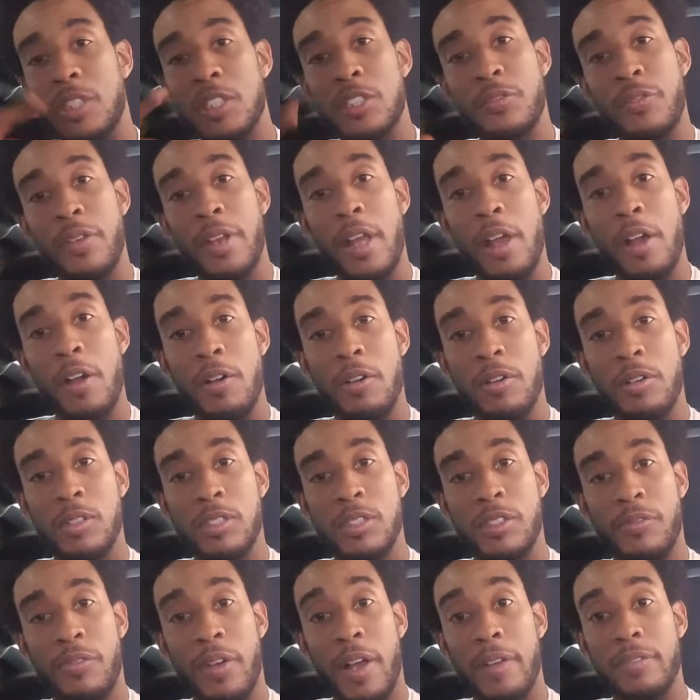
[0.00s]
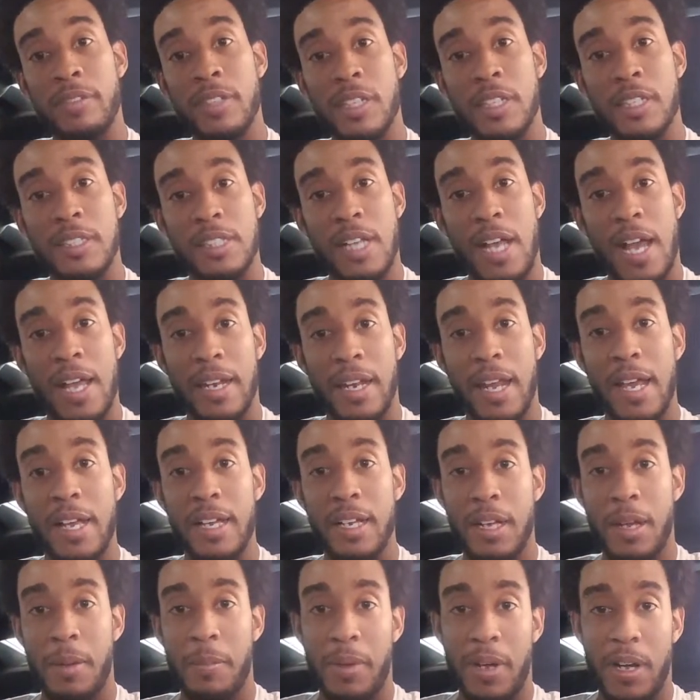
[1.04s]
this video is the five things I
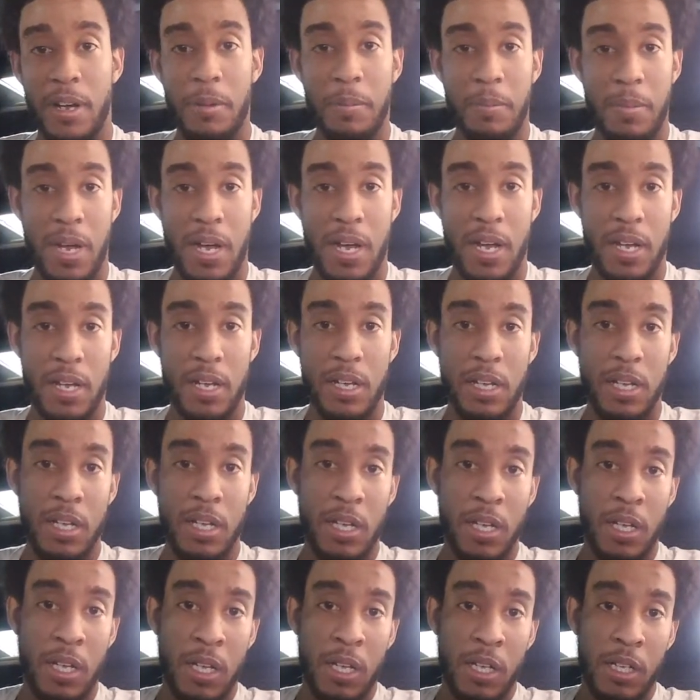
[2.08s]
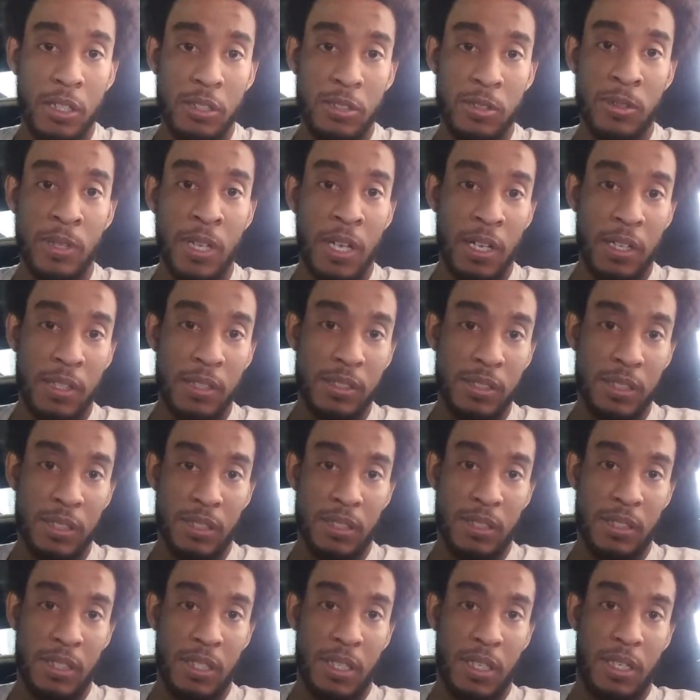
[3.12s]
like about my
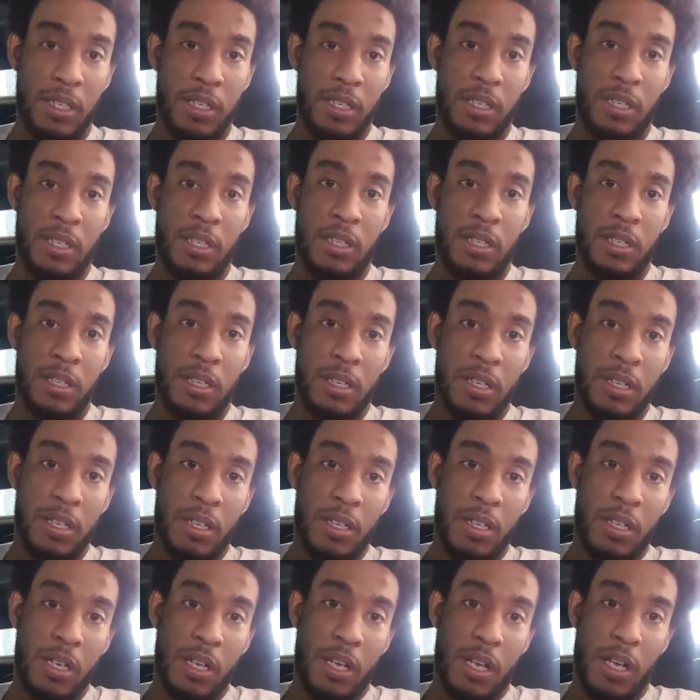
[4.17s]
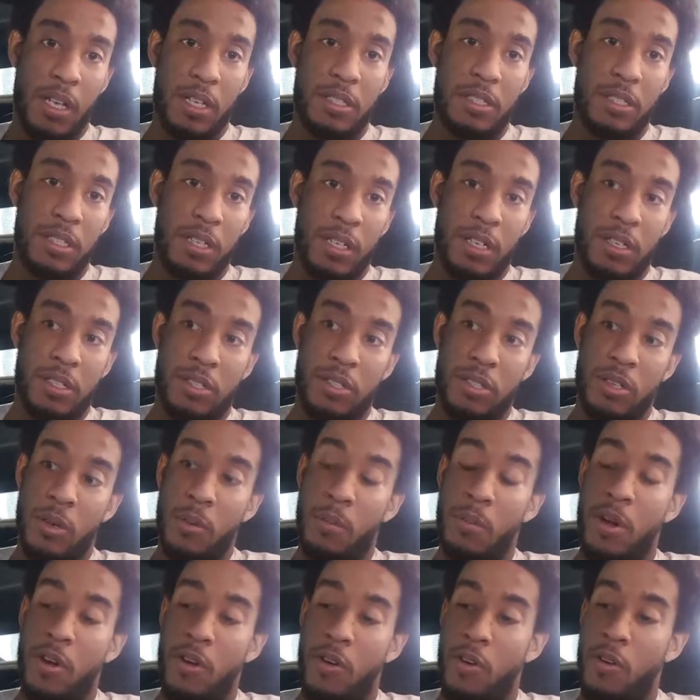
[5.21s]
2016 SS
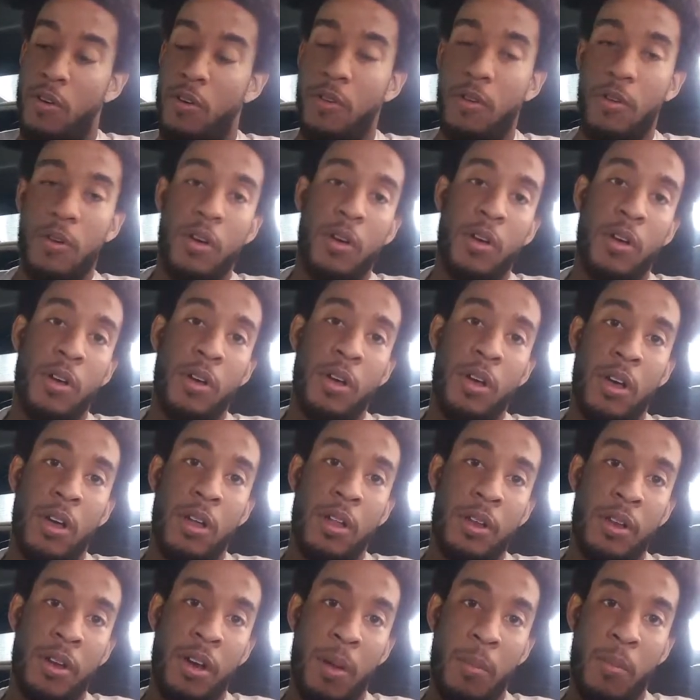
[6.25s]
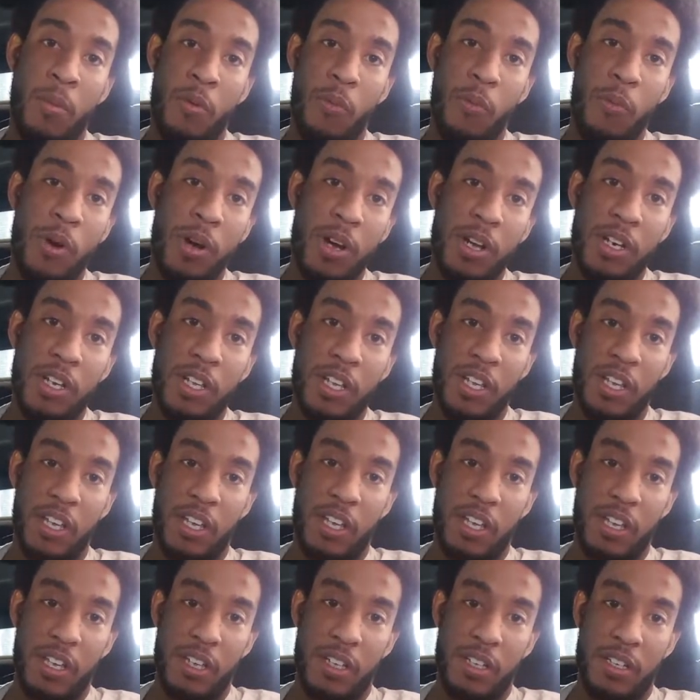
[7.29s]
Camaro. Number one
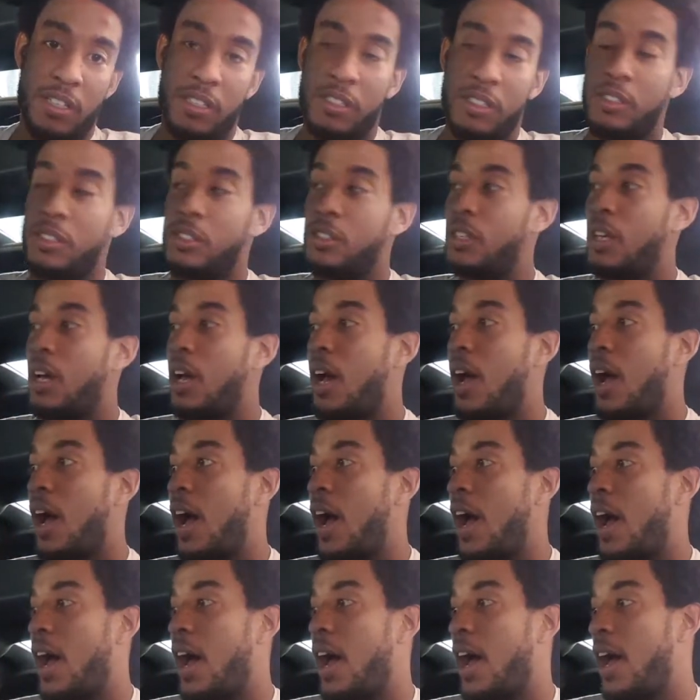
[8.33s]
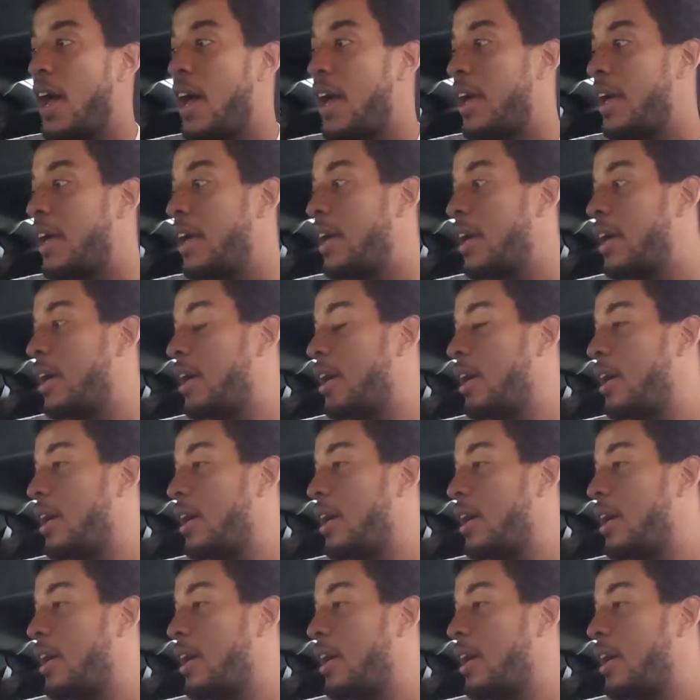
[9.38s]
is I